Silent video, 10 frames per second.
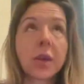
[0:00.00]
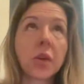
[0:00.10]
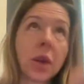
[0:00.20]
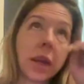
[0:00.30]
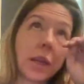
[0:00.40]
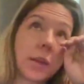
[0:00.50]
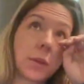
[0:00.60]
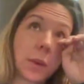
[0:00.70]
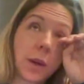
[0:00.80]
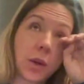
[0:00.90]
were the first
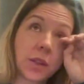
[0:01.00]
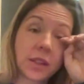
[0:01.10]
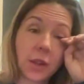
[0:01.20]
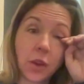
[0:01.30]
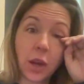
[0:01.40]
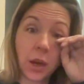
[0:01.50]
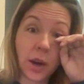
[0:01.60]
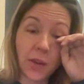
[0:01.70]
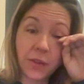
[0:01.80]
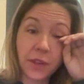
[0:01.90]
company, actually, they
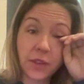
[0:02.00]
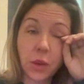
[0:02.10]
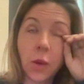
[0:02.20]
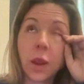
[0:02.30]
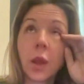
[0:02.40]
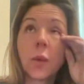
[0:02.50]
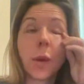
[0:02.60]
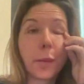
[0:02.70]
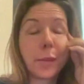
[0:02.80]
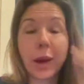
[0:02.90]
created what were called
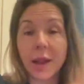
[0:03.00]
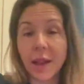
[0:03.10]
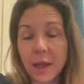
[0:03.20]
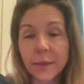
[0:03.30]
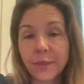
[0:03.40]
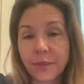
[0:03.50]
Silicon Graphics.